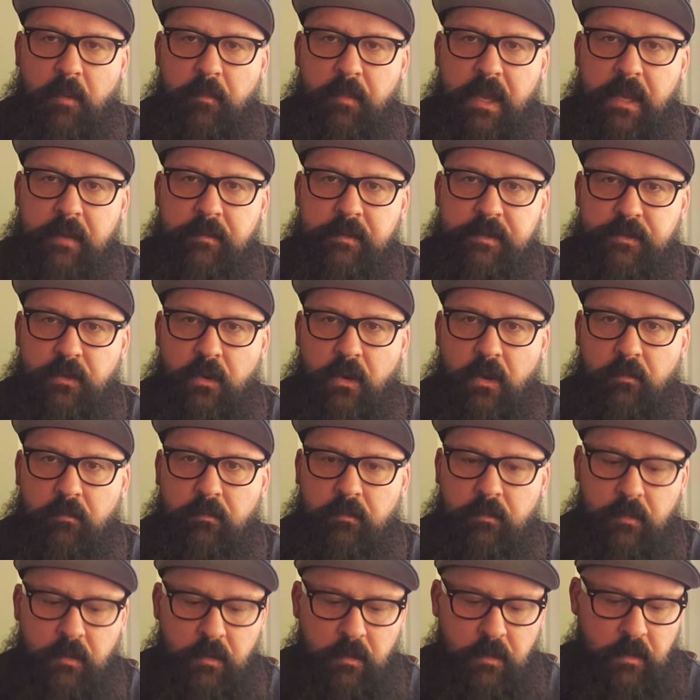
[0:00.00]
a baby's arm.
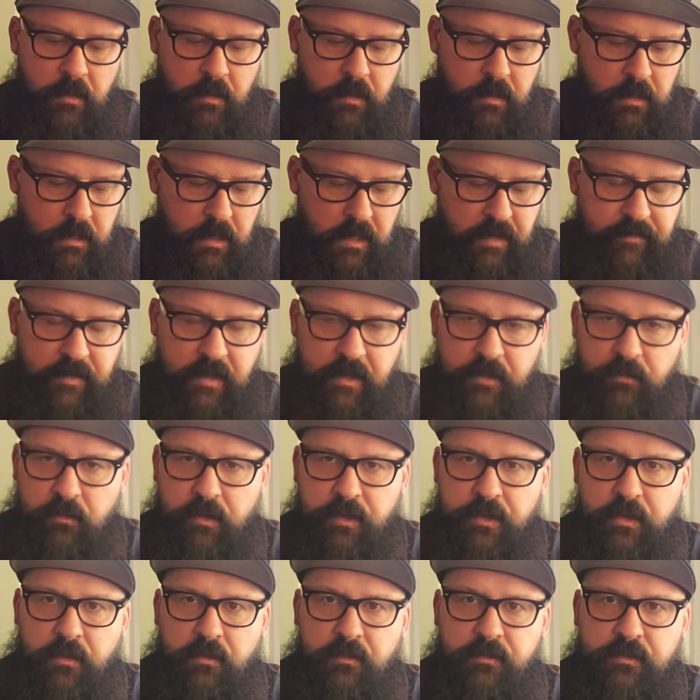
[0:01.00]
I've had to
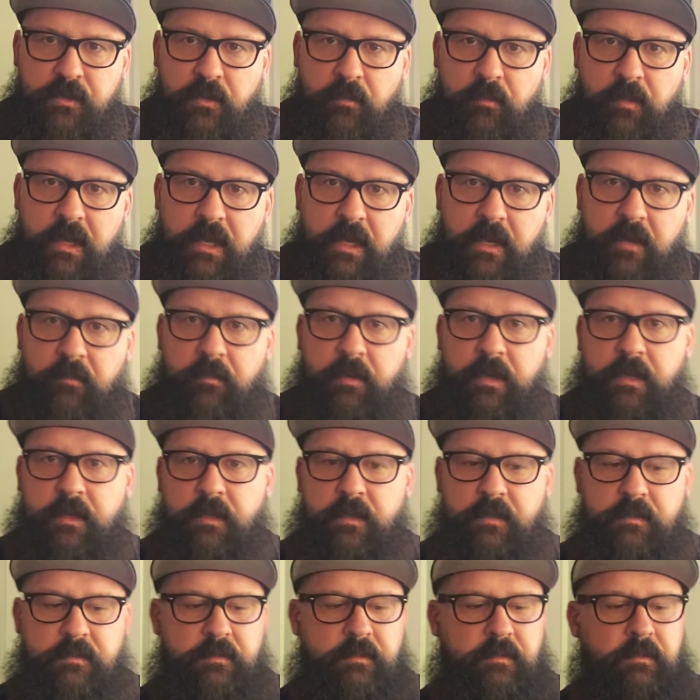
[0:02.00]
return so many of them
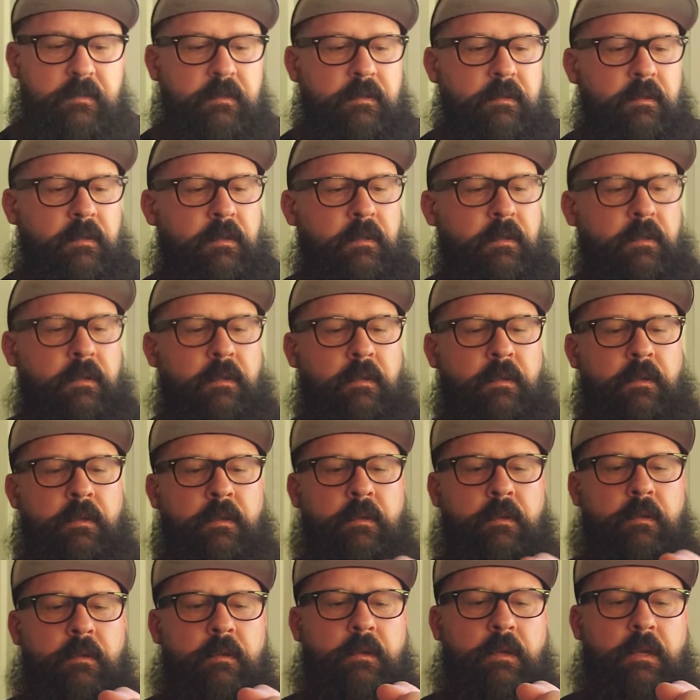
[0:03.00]
because
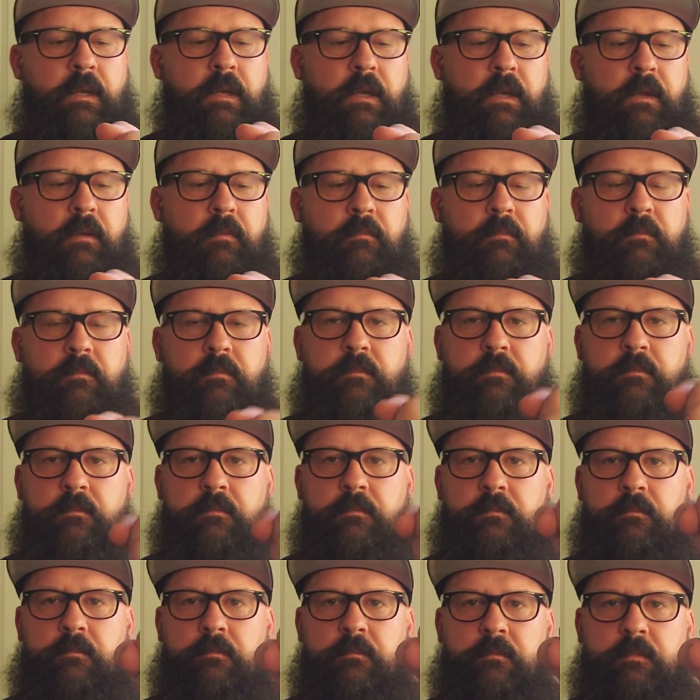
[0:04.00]

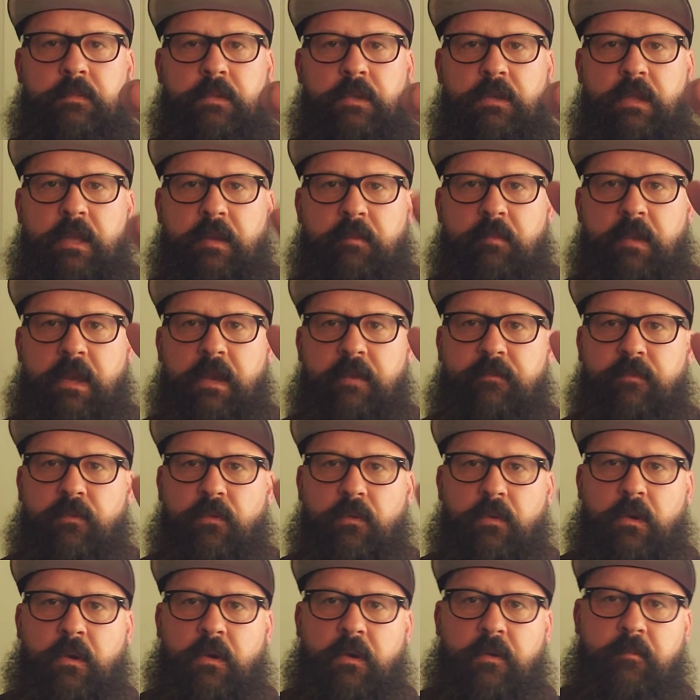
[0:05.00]
they're like
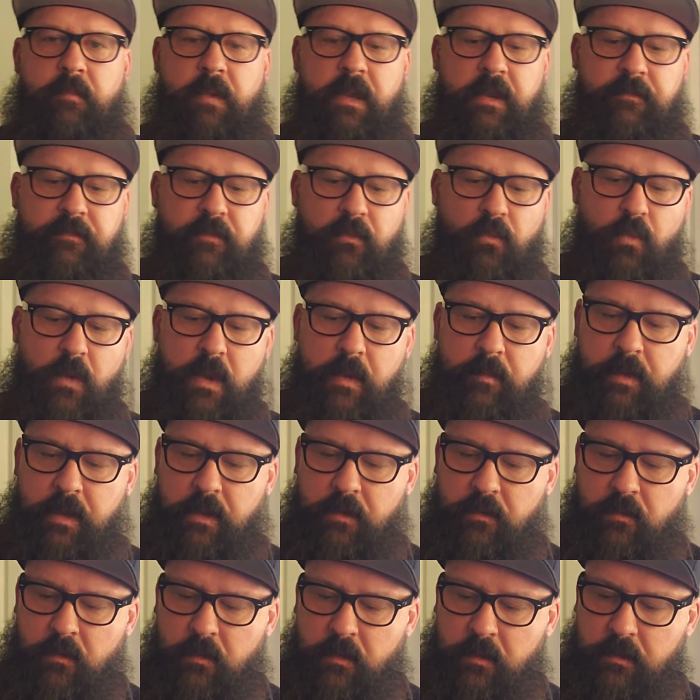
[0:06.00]
all made for
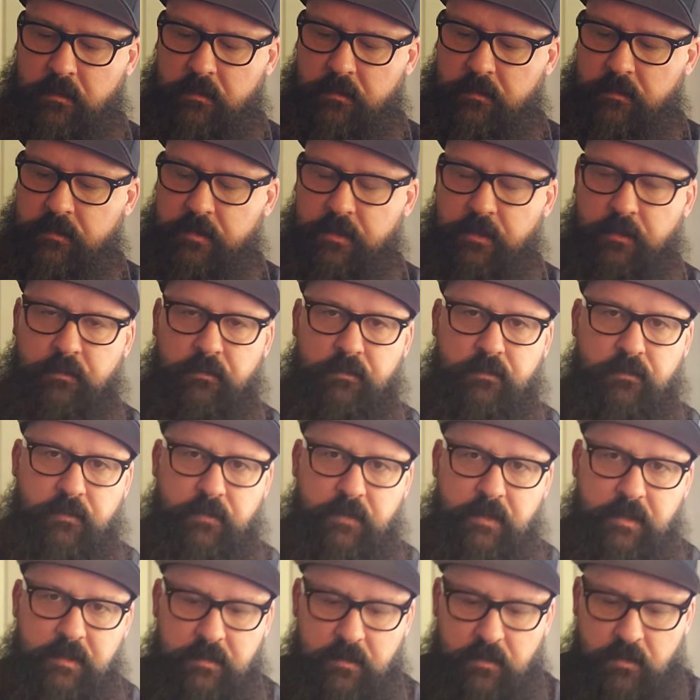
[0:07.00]
women or dudes with
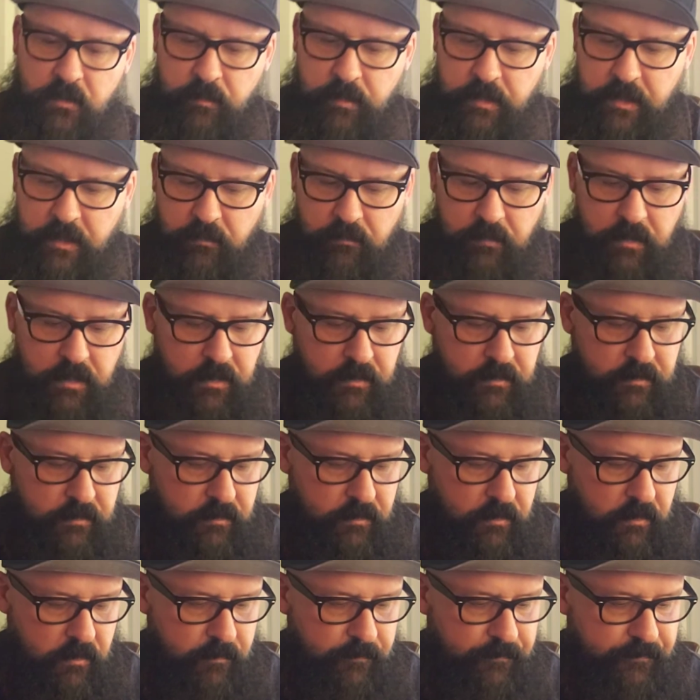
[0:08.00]
these little bitty wrists.
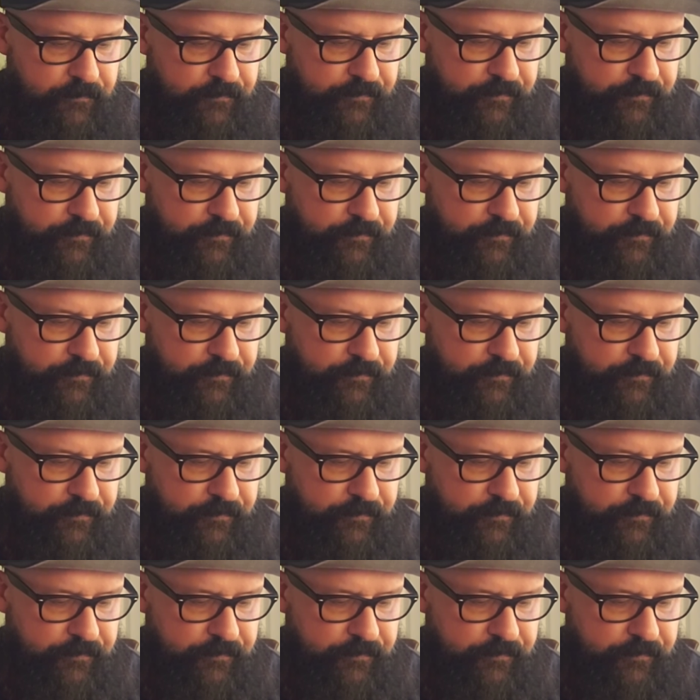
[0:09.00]
So